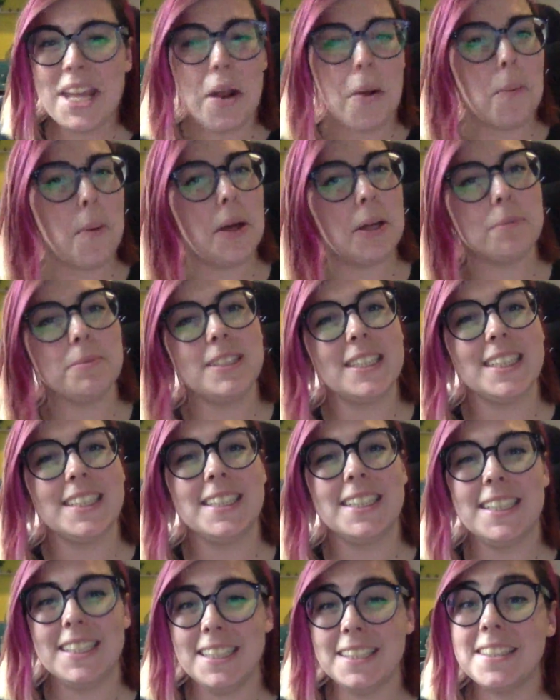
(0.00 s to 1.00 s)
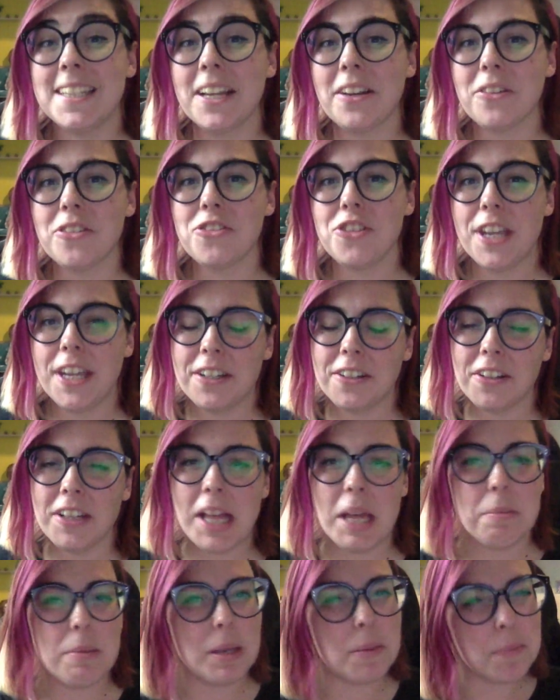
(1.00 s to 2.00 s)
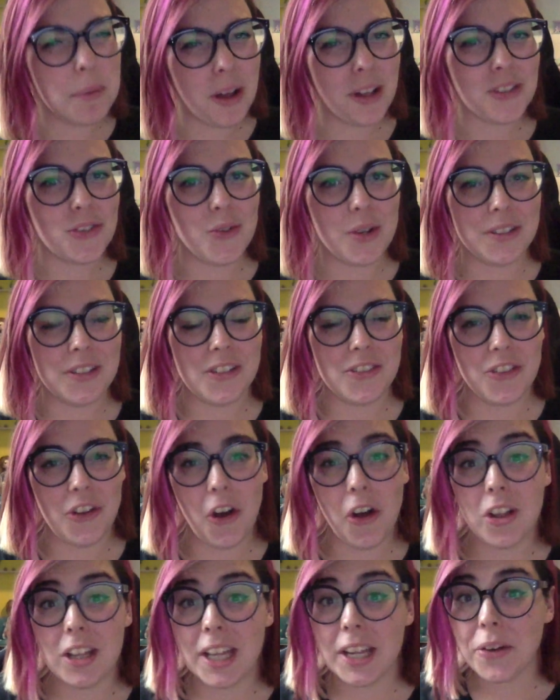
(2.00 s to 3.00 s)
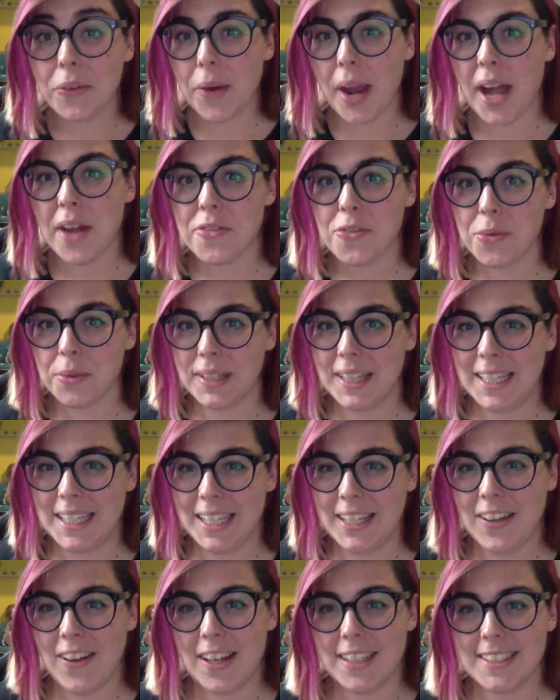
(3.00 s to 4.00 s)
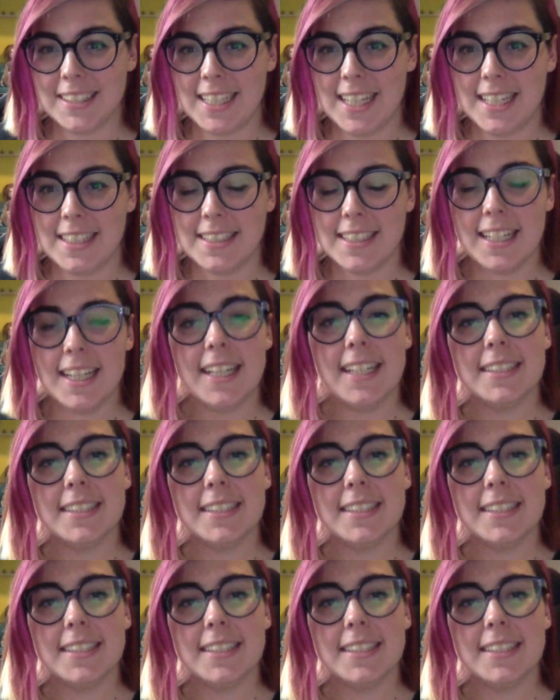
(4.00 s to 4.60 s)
there, welcome to the Teeny Tinkers channel. I make ball jointed doll and craft related content.